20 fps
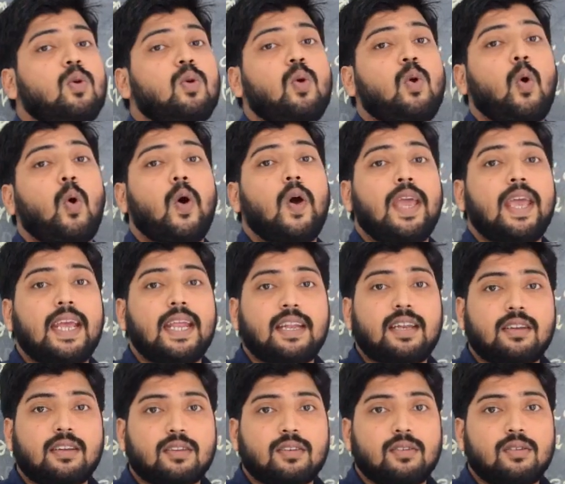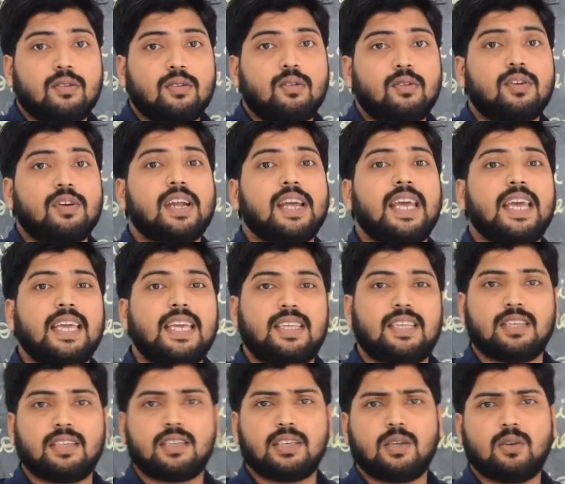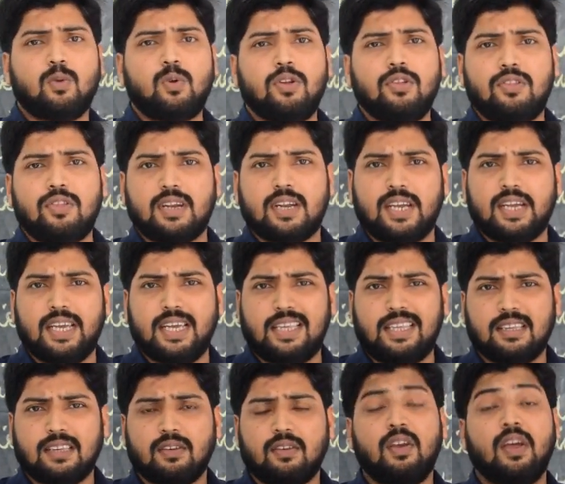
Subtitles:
quiet rage. What is rage?